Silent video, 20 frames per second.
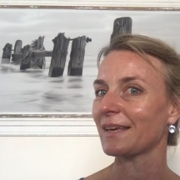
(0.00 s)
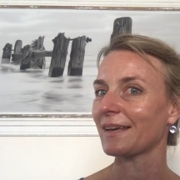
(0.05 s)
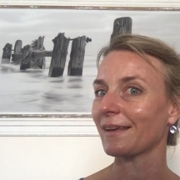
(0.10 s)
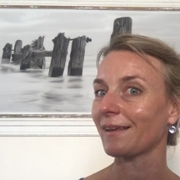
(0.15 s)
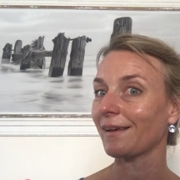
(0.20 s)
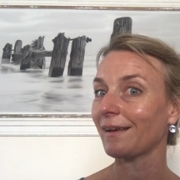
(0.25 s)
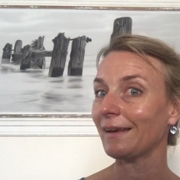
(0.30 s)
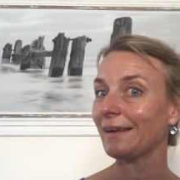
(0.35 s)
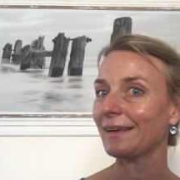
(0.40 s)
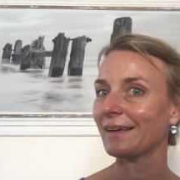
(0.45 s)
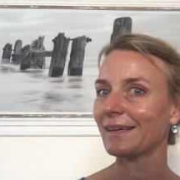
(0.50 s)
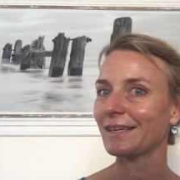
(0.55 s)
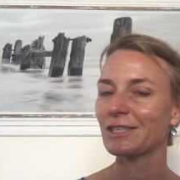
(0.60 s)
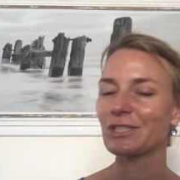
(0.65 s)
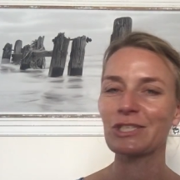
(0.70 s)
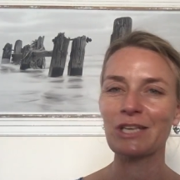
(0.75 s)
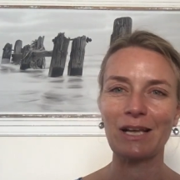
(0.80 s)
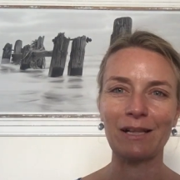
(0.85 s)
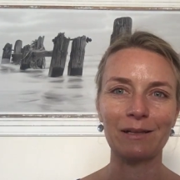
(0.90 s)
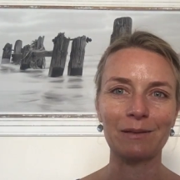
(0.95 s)
a clear
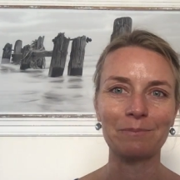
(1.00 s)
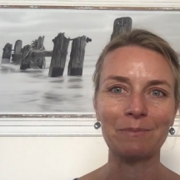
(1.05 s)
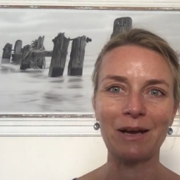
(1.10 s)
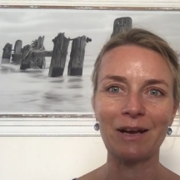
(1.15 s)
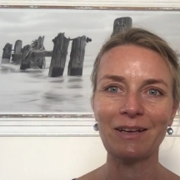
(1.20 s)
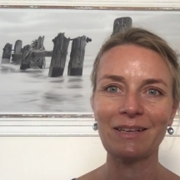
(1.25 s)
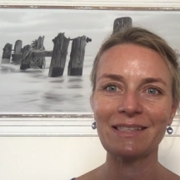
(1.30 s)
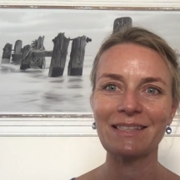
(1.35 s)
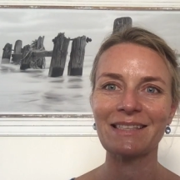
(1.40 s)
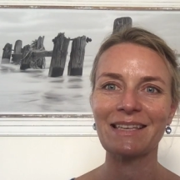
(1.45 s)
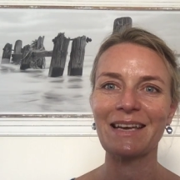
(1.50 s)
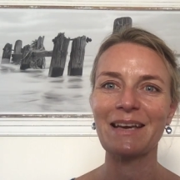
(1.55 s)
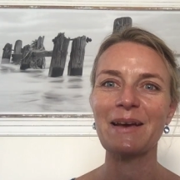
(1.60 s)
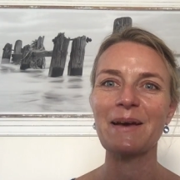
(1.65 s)
gel mask.